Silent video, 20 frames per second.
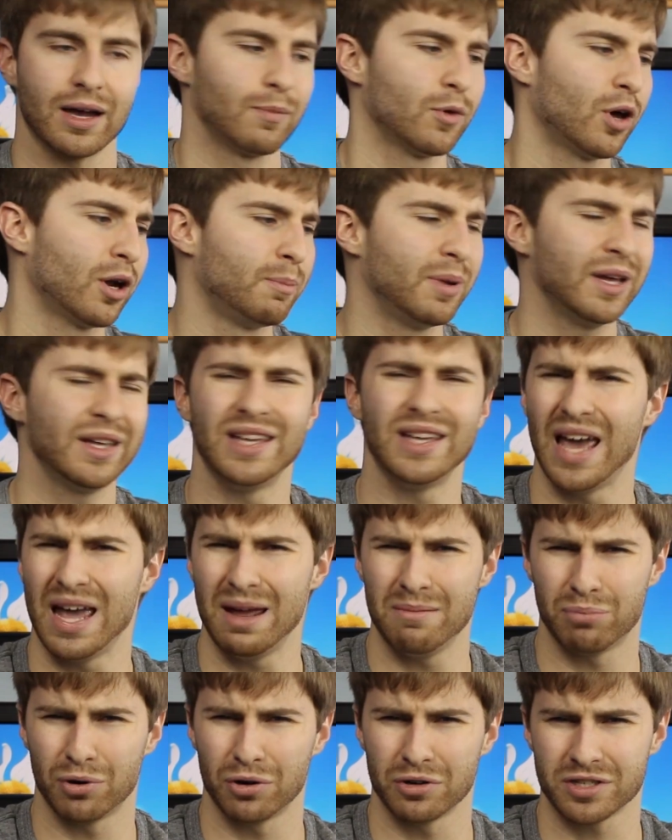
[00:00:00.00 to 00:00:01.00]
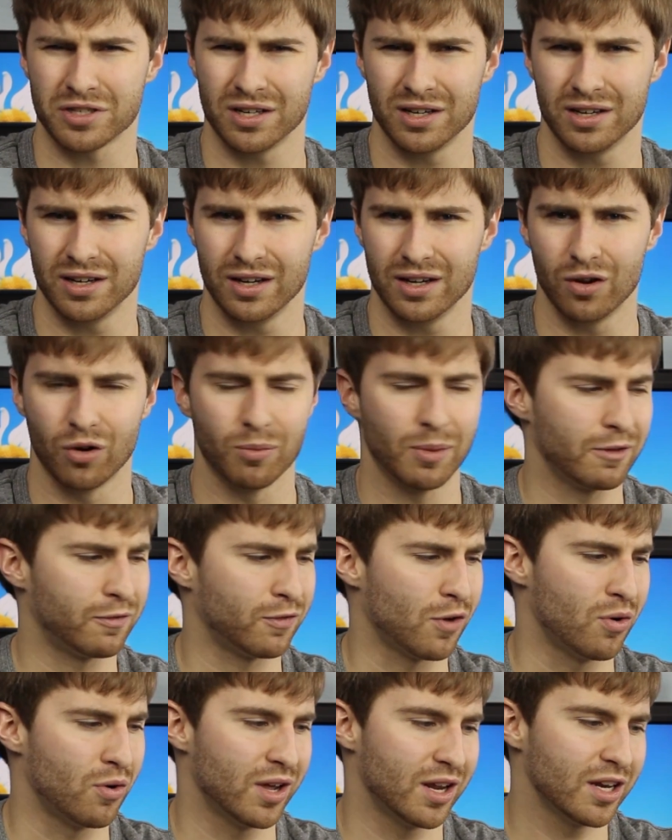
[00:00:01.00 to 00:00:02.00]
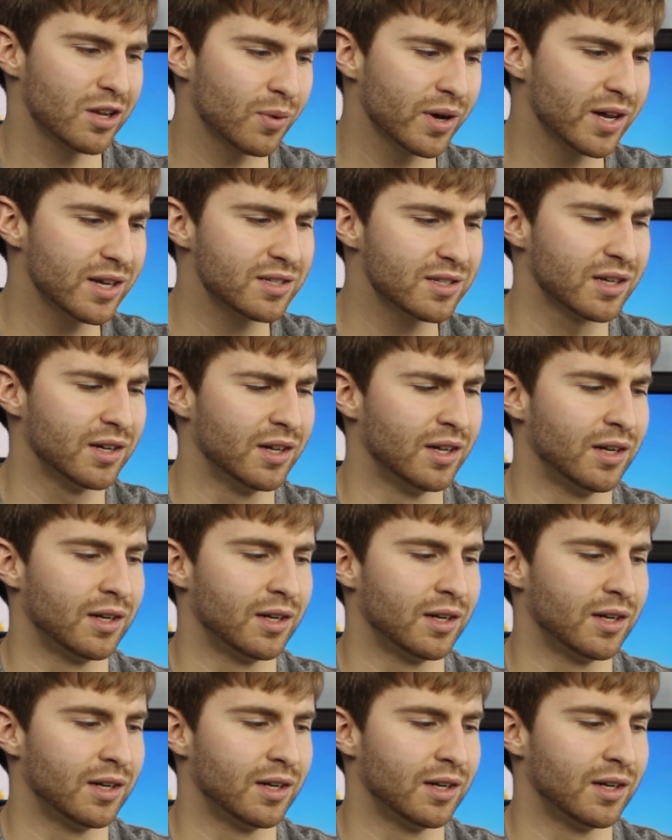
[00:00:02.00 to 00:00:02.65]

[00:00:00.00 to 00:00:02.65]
I'm not a big game person on my phone anyways.